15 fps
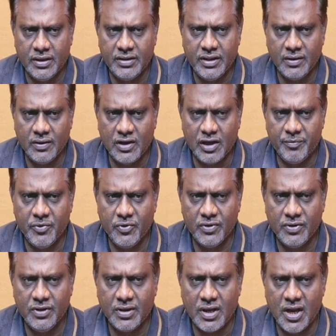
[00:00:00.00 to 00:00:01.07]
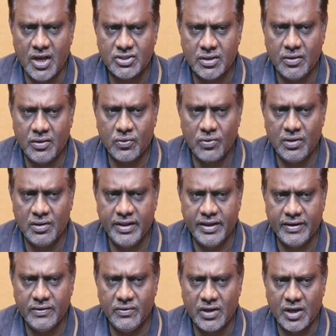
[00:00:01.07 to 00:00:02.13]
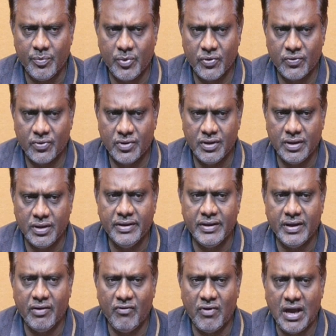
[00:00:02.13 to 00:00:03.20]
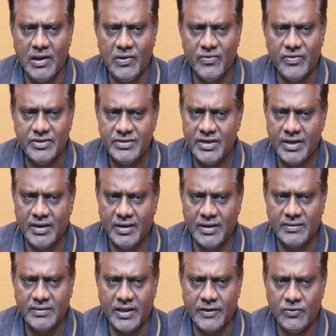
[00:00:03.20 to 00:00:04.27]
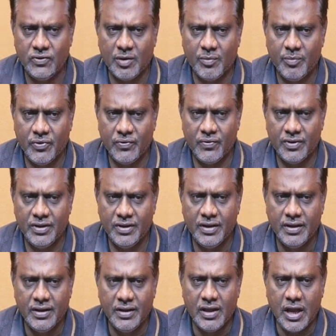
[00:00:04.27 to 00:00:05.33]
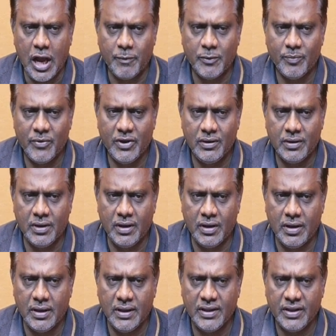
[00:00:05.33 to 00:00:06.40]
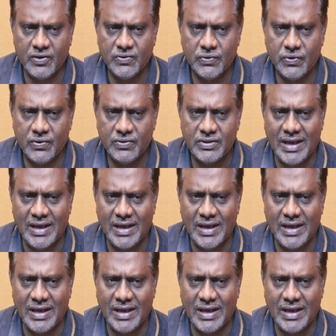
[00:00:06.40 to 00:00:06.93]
then you coming to the cost control, then you coming to the value engineering, then you coming to the optimal resource